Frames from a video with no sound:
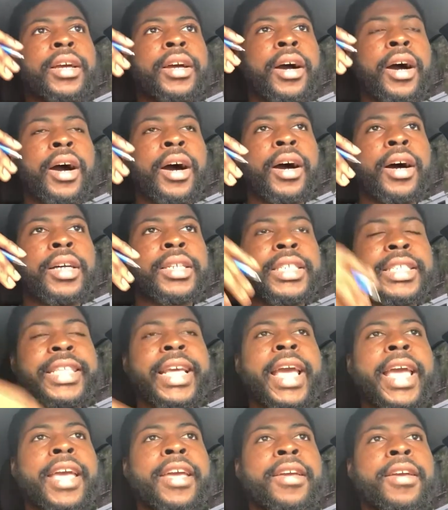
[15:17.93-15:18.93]
uh,
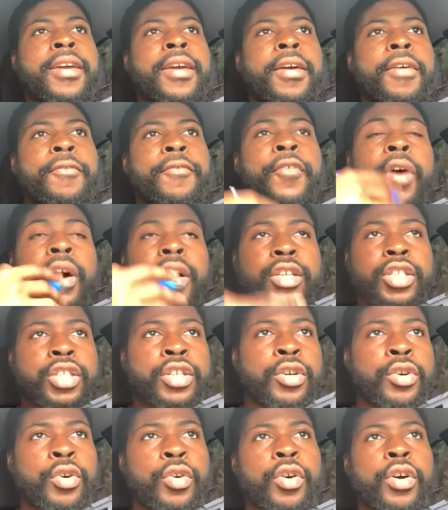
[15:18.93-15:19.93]
stay
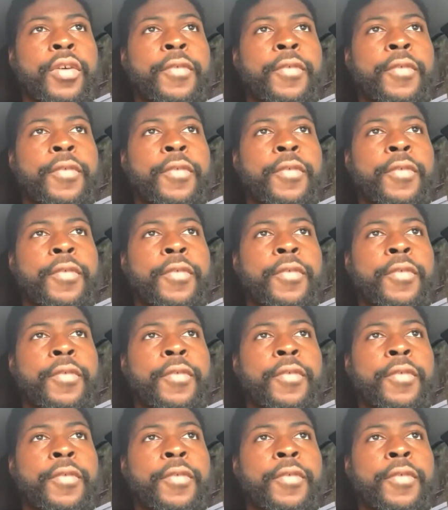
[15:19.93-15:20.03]
functional